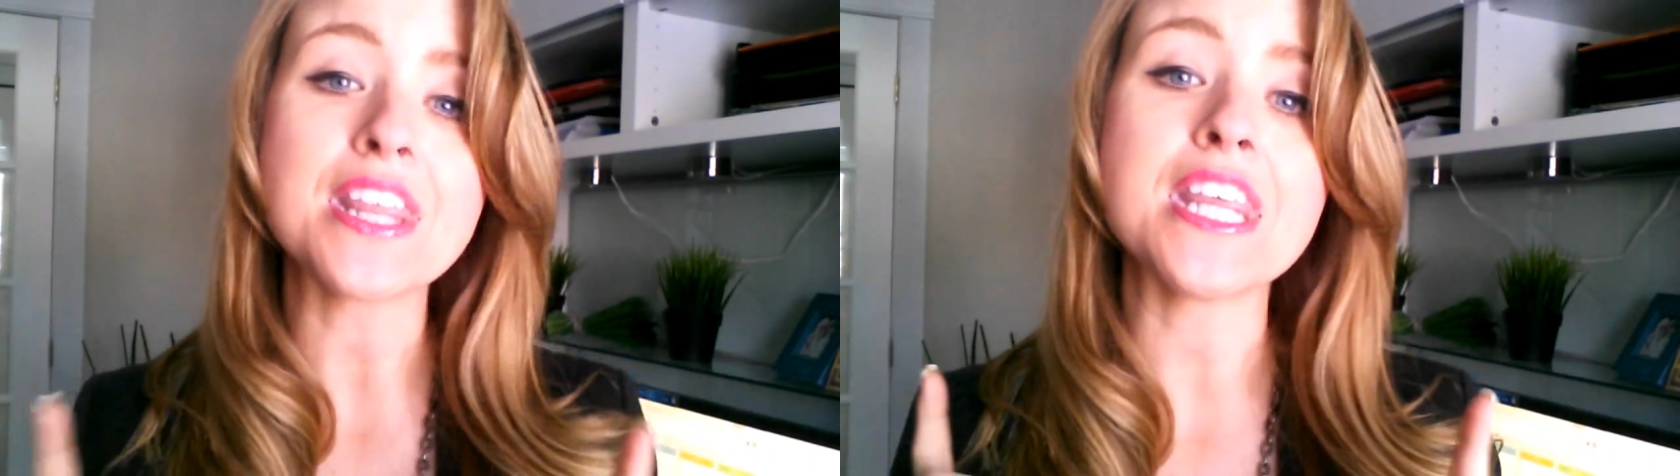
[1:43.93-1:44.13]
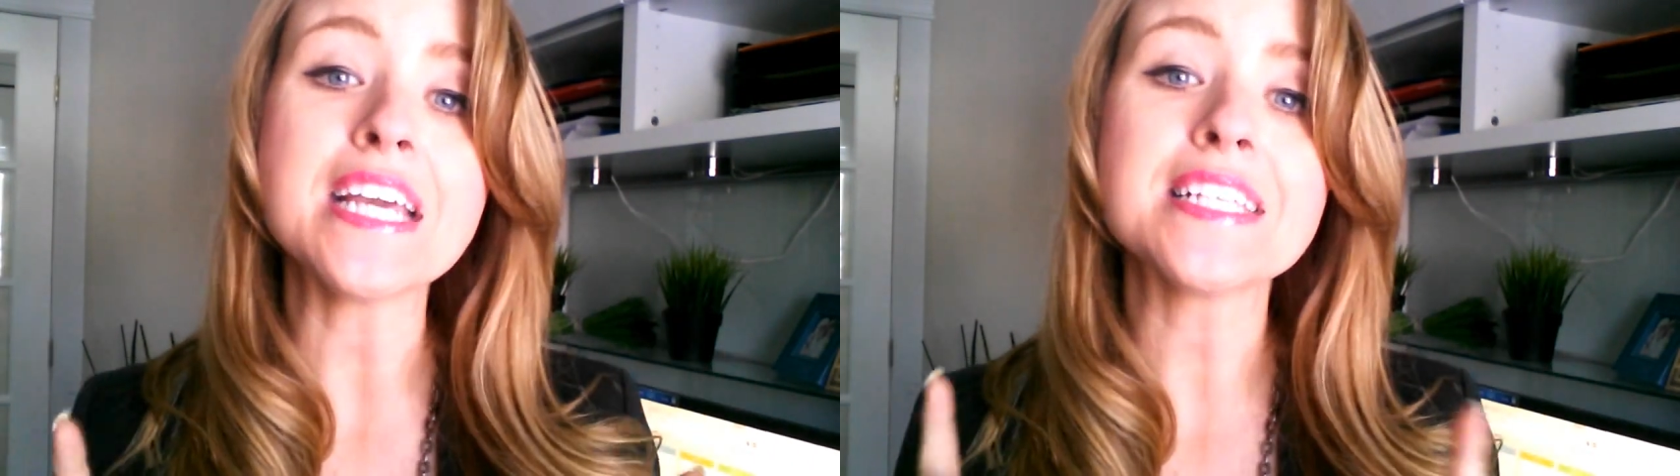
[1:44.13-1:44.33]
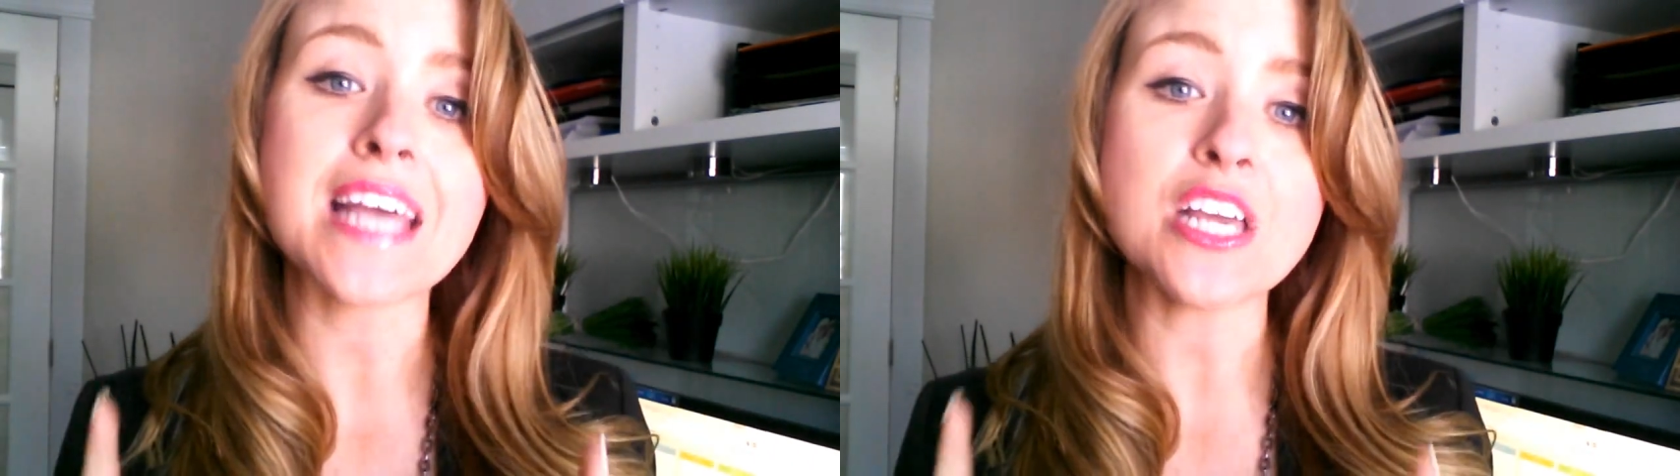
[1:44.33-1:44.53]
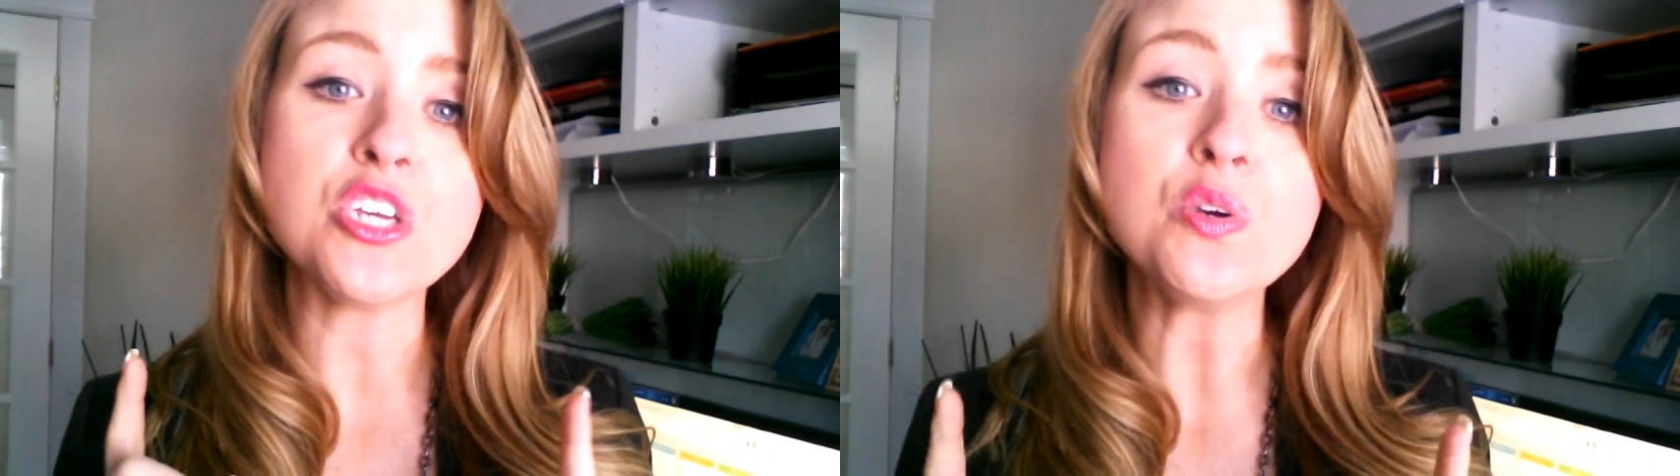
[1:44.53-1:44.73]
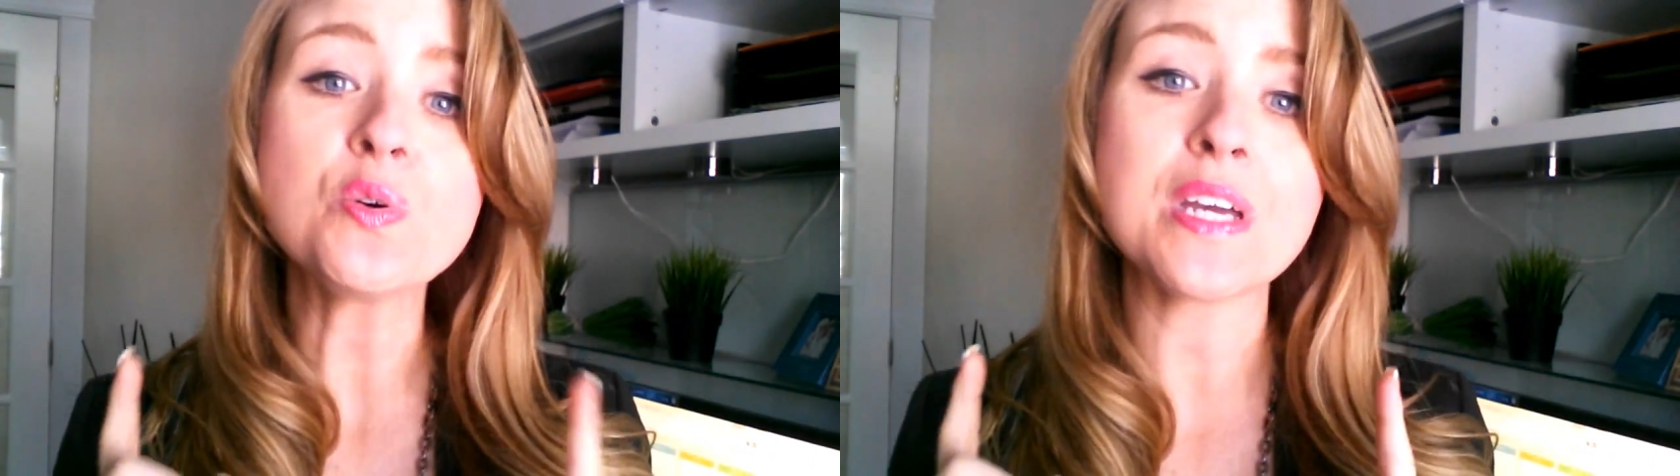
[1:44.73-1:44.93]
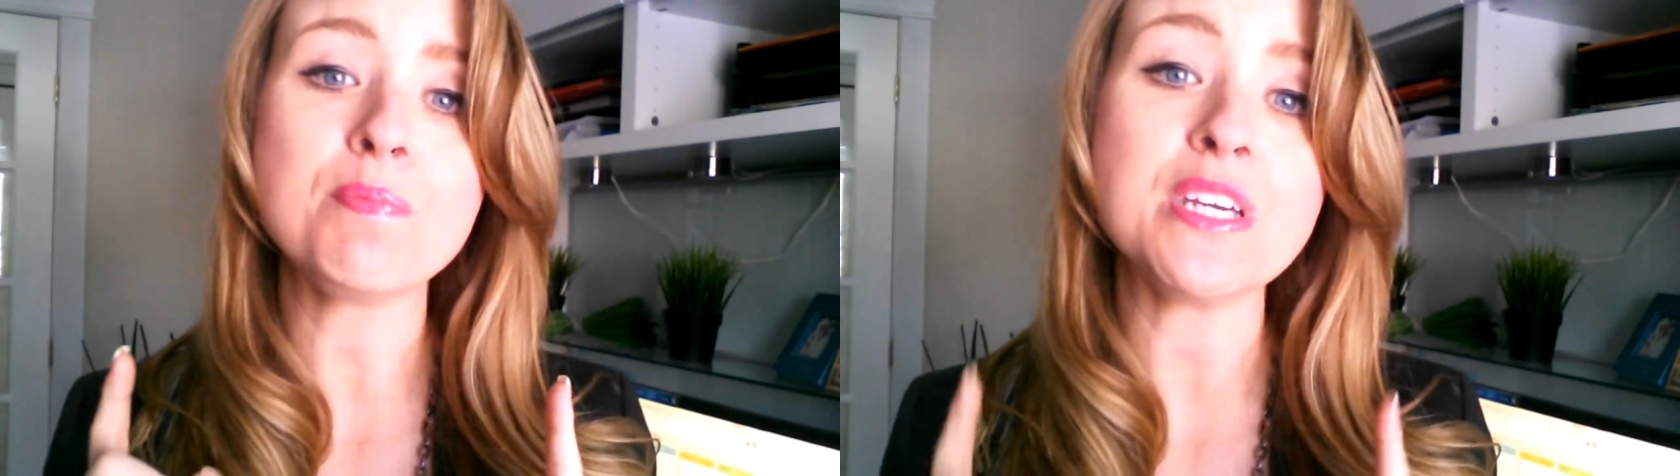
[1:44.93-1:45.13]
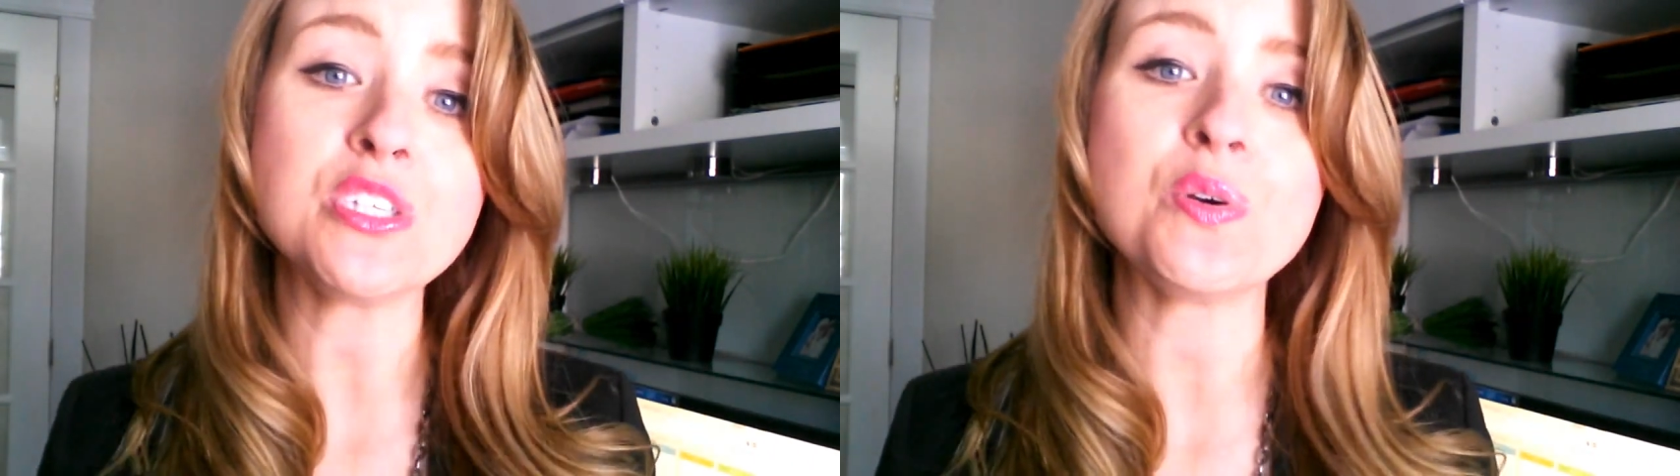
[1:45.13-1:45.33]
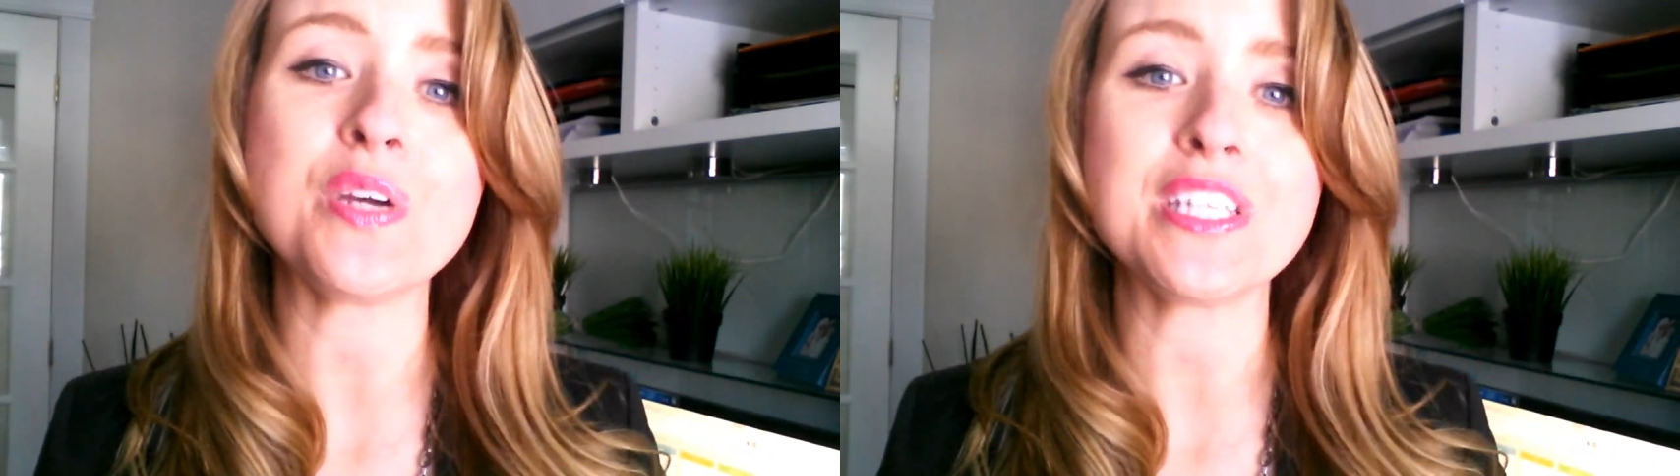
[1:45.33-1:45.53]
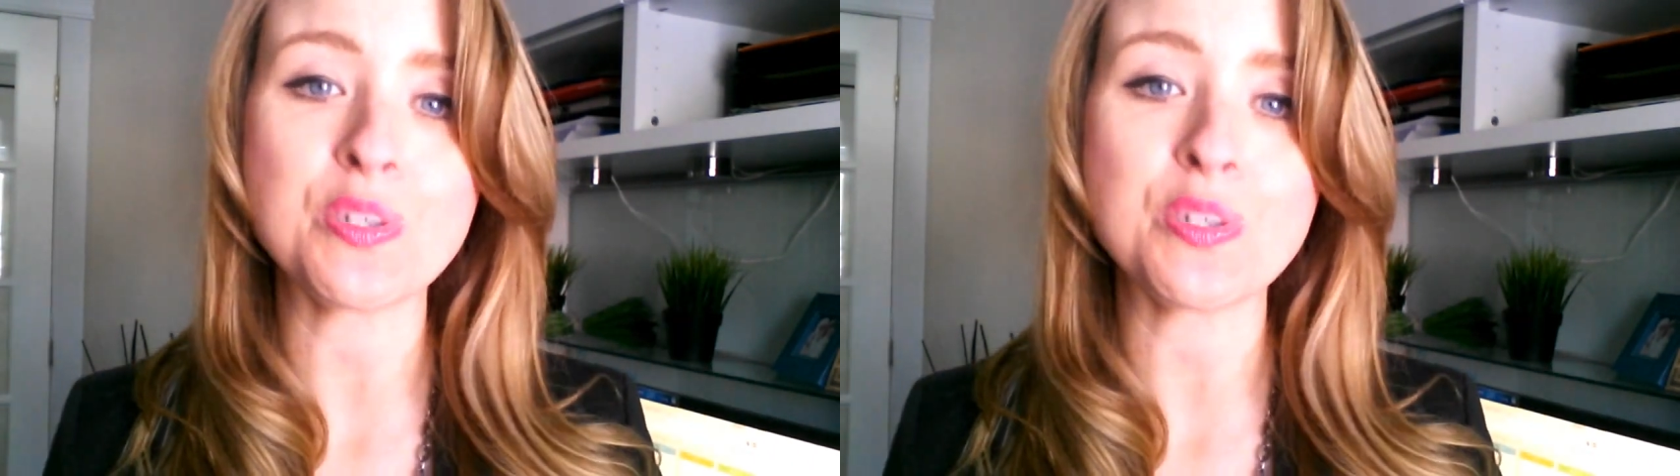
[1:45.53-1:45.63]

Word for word: things that you can be doing